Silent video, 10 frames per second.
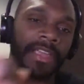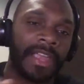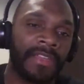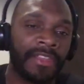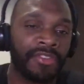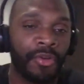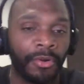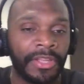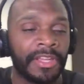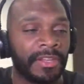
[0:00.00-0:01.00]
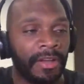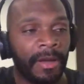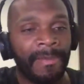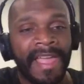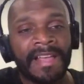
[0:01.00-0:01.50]
and then you only could
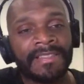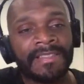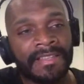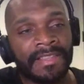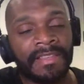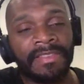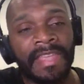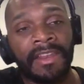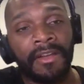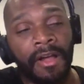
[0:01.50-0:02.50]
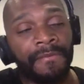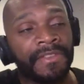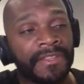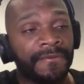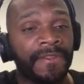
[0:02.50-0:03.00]
access the data off of this
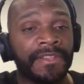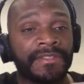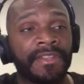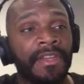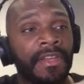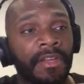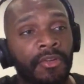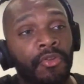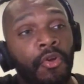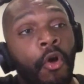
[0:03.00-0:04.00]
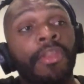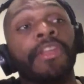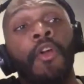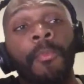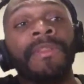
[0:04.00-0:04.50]
fist. You only can
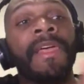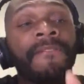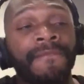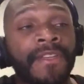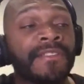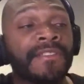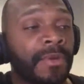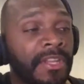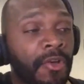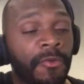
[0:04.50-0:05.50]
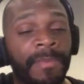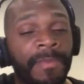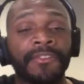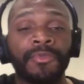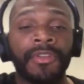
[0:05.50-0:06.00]
open that fist when it goes back
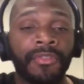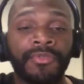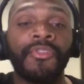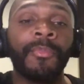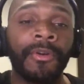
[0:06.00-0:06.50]
into another Drobo.